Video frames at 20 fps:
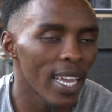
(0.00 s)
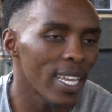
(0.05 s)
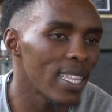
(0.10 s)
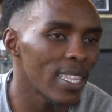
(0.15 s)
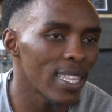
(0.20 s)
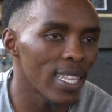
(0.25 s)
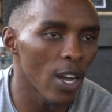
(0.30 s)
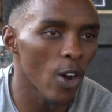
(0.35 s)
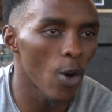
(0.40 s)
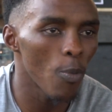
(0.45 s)

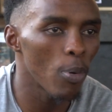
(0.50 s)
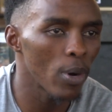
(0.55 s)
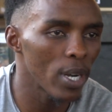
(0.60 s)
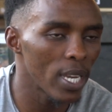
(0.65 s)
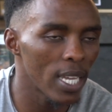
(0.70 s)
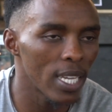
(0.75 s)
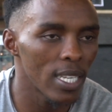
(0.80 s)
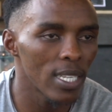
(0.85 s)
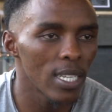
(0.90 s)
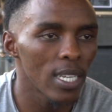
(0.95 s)
and the
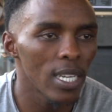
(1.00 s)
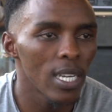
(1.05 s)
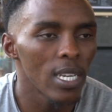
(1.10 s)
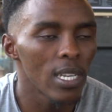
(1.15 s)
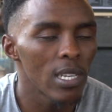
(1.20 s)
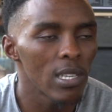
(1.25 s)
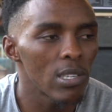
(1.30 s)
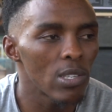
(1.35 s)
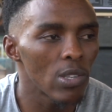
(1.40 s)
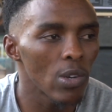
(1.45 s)
opponent.
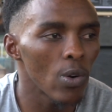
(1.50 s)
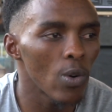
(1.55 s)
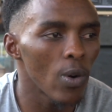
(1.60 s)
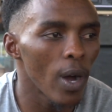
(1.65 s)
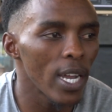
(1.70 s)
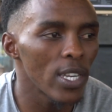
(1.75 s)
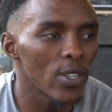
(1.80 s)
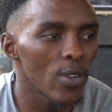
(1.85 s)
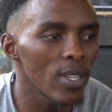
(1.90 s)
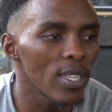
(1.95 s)
So
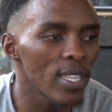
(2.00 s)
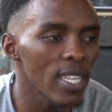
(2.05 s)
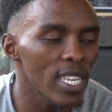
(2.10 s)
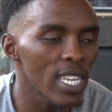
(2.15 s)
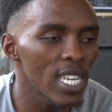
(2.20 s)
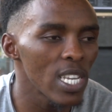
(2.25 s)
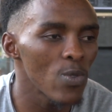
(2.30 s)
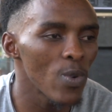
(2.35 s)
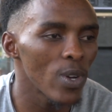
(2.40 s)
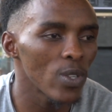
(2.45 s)
I don't
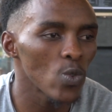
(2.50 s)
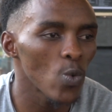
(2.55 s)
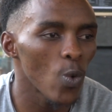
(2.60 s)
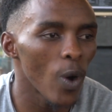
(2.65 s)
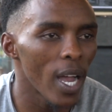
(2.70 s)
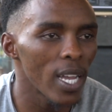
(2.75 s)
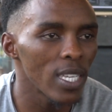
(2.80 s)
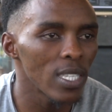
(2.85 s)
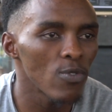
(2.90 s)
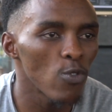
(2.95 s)
think it was
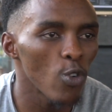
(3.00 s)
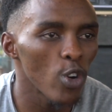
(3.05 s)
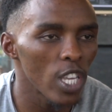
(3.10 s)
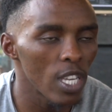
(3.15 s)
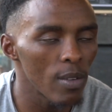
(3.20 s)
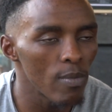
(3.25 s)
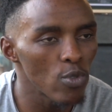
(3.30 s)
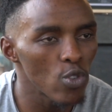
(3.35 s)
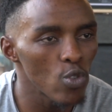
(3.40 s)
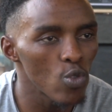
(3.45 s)
wise for
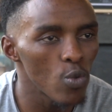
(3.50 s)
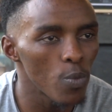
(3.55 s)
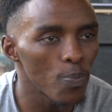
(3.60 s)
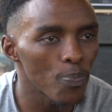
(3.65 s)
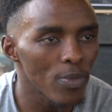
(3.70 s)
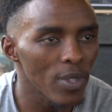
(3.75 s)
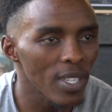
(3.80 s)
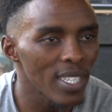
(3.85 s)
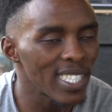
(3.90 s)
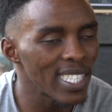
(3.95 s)
him to
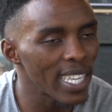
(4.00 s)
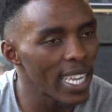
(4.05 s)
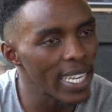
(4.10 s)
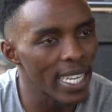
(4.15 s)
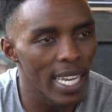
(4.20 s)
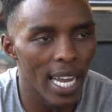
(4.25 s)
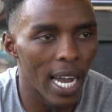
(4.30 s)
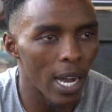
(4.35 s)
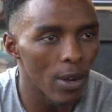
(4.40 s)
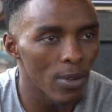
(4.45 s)
say
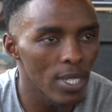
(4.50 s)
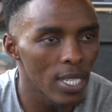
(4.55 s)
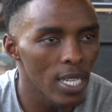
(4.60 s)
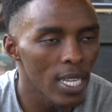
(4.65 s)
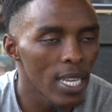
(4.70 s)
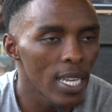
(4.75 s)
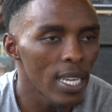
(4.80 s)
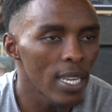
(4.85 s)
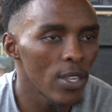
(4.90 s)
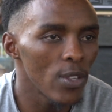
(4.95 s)
it out.
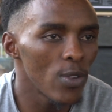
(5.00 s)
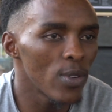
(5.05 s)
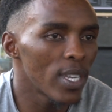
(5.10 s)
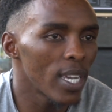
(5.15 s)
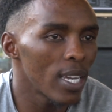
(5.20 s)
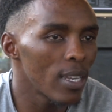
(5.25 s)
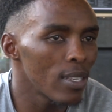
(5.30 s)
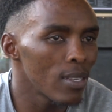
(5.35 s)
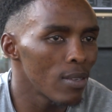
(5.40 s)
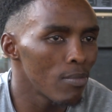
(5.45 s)
You
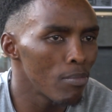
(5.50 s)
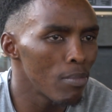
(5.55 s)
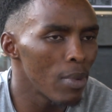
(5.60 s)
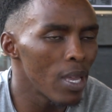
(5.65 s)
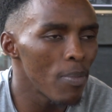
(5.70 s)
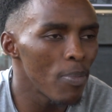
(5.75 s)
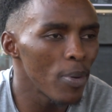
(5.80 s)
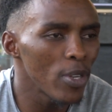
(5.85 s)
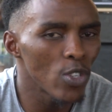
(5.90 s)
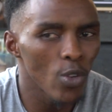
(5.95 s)
can
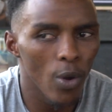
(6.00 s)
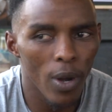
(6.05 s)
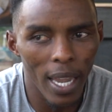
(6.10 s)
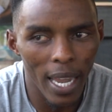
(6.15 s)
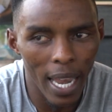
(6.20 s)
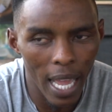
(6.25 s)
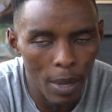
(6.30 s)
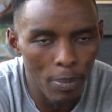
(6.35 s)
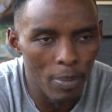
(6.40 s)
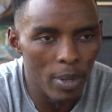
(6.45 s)
maybe don't
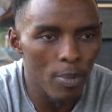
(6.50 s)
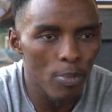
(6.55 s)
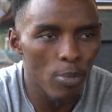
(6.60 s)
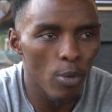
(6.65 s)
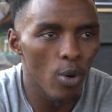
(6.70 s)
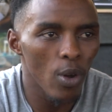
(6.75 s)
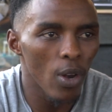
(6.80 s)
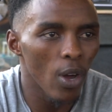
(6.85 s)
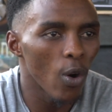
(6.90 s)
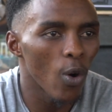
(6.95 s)
like
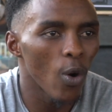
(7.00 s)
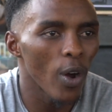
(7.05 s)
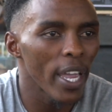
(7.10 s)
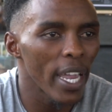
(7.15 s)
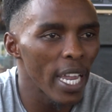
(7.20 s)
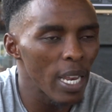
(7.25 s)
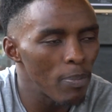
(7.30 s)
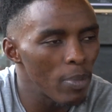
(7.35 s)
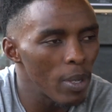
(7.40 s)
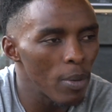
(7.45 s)
people or
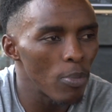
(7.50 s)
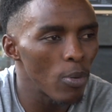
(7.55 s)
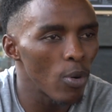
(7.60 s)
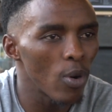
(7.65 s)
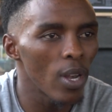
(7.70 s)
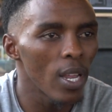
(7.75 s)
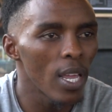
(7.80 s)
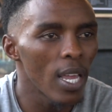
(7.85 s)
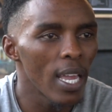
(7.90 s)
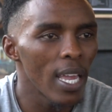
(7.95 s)
hate
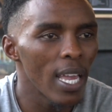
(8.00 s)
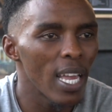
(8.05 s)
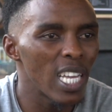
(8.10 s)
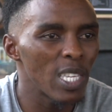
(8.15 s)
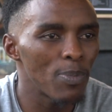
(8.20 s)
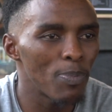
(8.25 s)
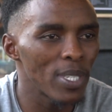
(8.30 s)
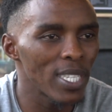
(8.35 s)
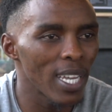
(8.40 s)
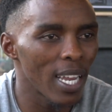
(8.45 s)
people,
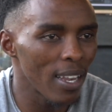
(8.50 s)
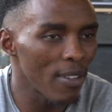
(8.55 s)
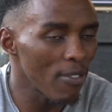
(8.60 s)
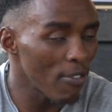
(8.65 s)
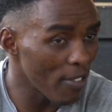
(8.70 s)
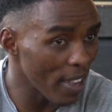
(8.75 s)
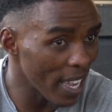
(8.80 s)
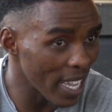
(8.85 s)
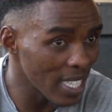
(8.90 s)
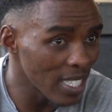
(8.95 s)
especially
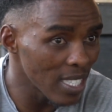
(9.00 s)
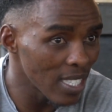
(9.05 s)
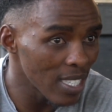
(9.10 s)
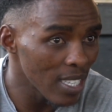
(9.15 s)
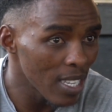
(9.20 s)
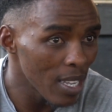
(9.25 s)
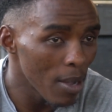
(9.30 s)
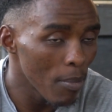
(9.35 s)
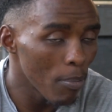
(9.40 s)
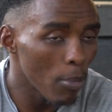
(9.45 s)
fans.
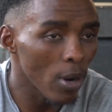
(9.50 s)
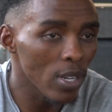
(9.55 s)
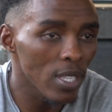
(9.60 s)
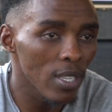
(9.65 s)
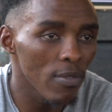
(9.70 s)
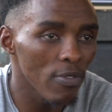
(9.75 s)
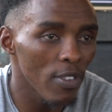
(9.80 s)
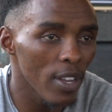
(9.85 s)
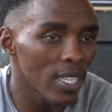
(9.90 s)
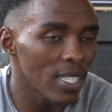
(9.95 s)

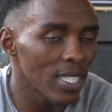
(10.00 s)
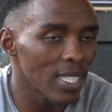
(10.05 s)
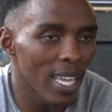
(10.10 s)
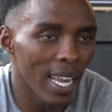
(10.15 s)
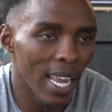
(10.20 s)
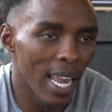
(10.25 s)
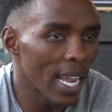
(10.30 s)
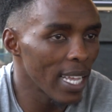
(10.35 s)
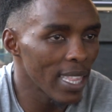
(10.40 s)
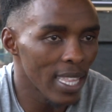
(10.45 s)
Boxing fans, they
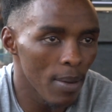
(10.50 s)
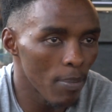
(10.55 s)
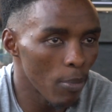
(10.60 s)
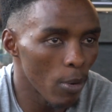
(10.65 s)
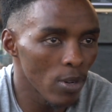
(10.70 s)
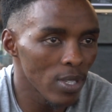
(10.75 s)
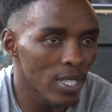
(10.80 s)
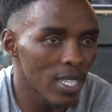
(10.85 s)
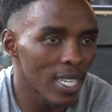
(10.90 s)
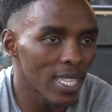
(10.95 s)
like their
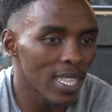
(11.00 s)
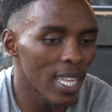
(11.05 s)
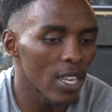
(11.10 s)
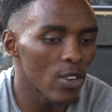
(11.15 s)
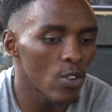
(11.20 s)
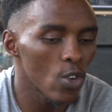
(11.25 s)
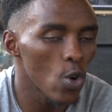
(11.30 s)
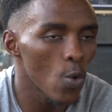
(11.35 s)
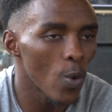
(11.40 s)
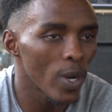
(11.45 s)
boxing, they
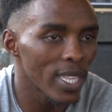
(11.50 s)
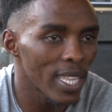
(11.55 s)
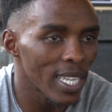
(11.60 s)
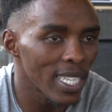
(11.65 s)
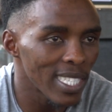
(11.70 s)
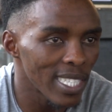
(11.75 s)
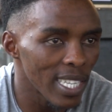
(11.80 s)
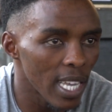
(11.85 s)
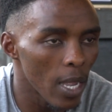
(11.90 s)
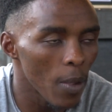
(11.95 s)
know what they
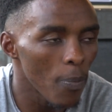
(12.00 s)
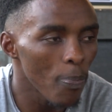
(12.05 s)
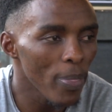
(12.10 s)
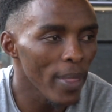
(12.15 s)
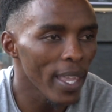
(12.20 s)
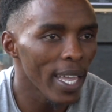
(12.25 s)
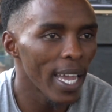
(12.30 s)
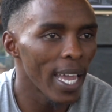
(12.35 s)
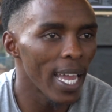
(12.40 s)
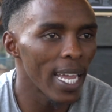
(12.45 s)
say,
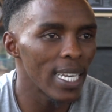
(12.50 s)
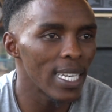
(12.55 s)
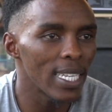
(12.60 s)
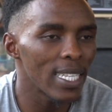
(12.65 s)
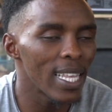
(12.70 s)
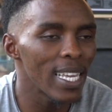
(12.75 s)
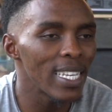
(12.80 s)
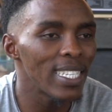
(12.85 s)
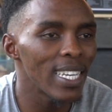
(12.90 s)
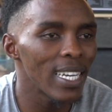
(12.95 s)

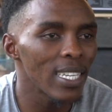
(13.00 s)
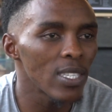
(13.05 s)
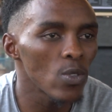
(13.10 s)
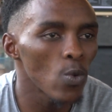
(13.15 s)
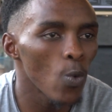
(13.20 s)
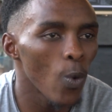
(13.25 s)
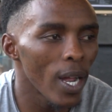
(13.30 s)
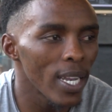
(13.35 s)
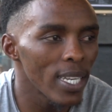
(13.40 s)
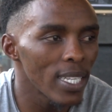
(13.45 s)
and they just
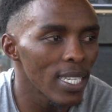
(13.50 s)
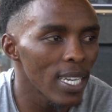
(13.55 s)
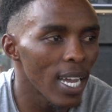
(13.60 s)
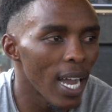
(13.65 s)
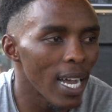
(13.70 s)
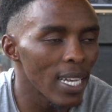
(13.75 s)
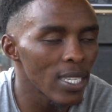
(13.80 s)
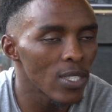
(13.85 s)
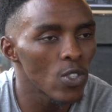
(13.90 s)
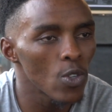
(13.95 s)
want
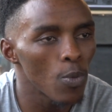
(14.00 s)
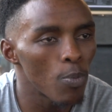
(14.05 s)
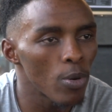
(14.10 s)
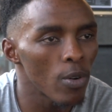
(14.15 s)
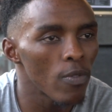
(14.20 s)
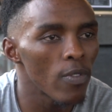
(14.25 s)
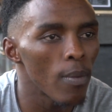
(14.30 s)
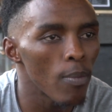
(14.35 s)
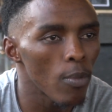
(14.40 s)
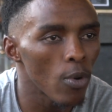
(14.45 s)
us to
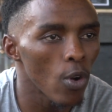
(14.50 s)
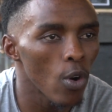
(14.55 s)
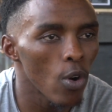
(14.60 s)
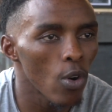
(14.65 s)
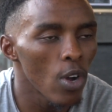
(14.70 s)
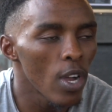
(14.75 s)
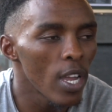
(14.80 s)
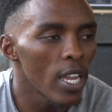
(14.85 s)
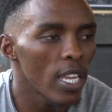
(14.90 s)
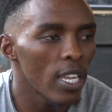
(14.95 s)
prove them
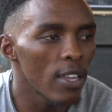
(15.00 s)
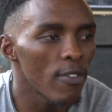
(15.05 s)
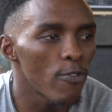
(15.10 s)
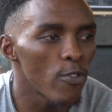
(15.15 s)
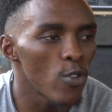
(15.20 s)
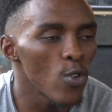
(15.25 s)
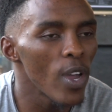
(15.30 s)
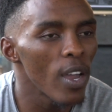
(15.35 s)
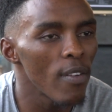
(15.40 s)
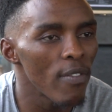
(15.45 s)
wrong.
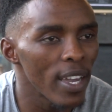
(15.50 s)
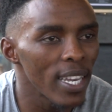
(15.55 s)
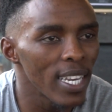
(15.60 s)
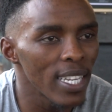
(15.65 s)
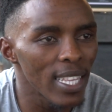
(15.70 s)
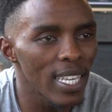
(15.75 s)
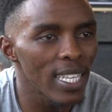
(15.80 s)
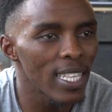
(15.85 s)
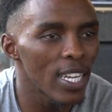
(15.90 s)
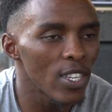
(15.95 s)
If you have
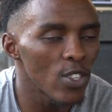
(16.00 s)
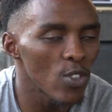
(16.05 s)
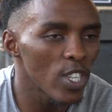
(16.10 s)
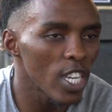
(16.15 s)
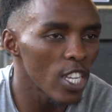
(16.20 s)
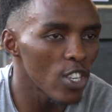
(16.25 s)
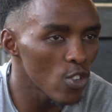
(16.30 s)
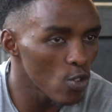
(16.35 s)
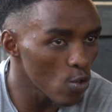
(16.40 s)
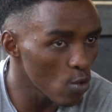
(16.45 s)
anything that you
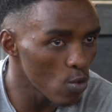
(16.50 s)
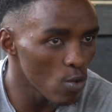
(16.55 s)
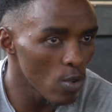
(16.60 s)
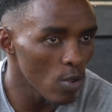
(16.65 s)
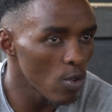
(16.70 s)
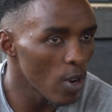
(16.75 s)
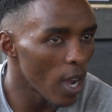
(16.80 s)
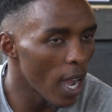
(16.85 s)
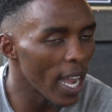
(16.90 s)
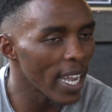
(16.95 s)
can do
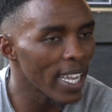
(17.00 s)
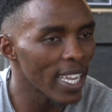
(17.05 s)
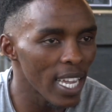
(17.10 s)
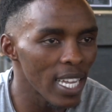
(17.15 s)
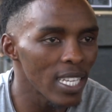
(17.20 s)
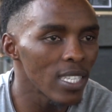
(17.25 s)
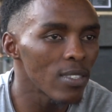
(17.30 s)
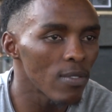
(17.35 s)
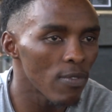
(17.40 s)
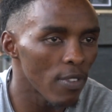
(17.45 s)

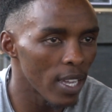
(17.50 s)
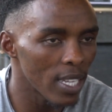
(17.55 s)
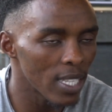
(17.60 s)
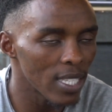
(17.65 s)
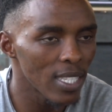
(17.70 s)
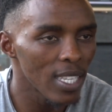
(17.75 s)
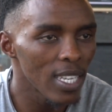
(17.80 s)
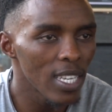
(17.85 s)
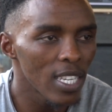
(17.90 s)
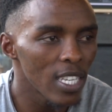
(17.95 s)
against
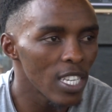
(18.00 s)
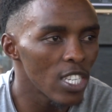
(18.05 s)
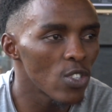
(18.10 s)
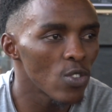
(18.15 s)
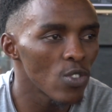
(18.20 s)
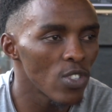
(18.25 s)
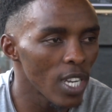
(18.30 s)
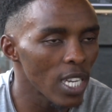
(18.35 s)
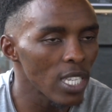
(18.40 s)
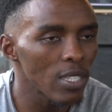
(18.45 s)
fans, is
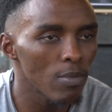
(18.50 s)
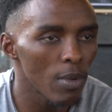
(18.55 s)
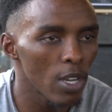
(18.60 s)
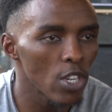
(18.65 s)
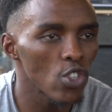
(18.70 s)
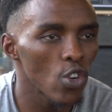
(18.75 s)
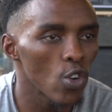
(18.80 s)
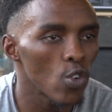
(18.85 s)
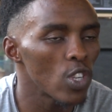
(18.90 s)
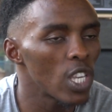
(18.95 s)
to just
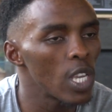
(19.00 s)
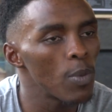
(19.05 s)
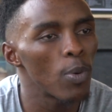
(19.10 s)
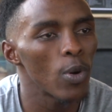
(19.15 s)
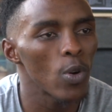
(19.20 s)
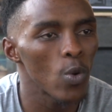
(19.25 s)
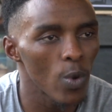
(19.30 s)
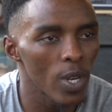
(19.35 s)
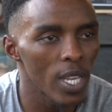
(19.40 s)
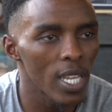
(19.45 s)
make sure you keep
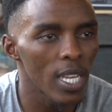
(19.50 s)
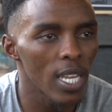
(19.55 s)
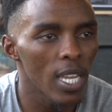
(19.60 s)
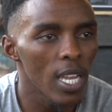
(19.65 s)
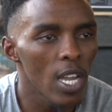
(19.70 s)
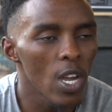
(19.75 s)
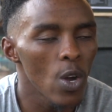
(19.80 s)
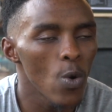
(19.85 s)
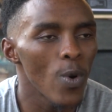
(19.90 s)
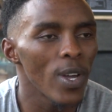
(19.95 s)
on winning,
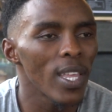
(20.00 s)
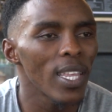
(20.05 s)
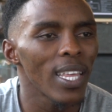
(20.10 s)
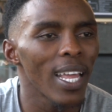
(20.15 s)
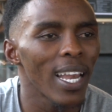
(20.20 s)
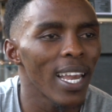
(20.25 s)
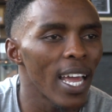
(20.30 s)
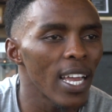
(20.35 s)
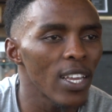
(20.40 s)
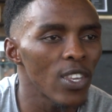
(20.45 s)
whether
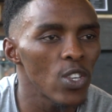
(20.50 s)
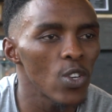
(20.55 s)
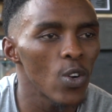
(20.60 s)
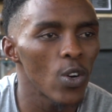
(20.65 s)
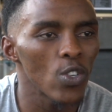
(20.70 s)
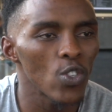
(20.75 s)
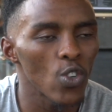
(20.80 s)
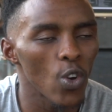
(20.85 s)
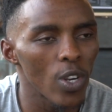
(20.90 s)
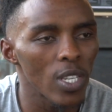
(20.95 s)
they like you
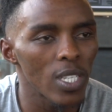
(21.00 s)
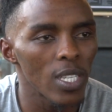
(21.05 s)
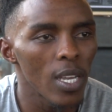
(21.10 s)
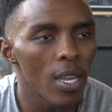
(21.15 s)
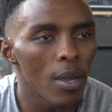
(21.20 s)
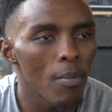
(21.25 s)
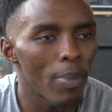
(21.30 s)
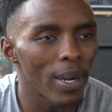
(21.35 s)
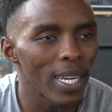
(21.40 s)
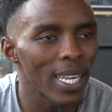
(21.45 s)
or don't,
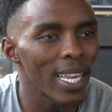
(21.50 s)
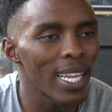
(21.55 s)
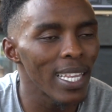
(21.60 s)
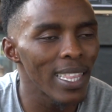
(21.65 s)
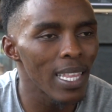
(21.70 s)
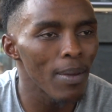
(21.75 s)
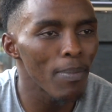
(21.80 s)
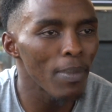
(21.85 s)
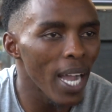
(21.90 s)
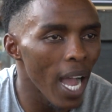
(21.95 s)
but
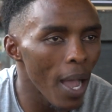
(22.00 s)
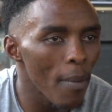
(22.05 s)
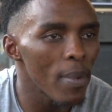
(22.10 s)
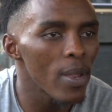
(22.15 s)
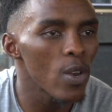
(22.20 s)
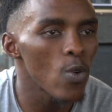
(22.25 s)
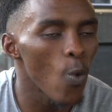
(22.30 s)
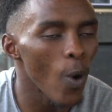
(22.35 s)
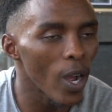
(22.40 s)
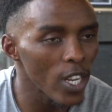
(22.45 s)
let them come
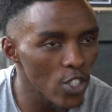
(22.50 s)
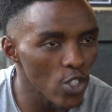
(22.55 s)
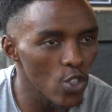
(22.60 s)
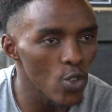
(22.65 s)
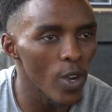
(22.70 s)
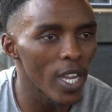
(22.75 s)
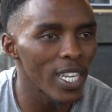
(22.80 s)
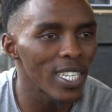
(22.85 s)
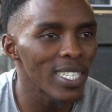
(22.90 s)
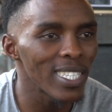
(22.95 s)
and watch
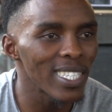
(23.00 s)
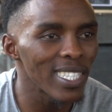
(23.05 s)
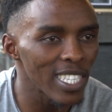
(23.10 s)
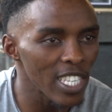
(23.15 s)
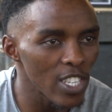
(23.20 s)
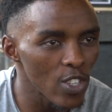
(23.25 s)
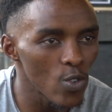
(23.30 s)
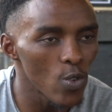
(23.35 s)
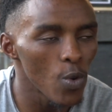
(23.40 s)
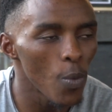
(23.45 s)
you and see
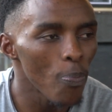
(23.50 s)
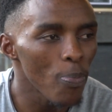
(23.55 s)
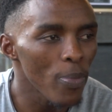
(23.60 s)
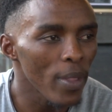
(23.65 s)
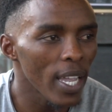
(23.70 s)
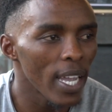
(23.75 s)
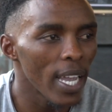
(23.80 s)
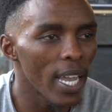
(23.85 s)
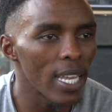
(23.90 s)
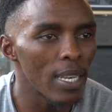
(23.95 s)
you,
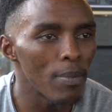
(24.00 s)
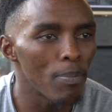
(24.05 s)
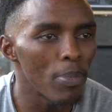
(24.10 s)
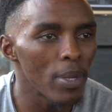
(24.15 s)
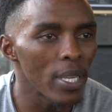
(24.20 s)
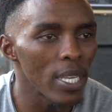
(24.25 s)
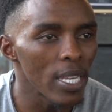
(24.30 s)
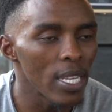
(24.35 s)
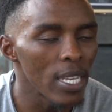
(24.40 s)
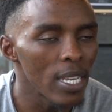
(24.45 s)
and
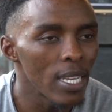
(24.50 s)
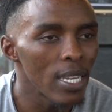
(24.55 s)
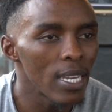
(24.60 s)
be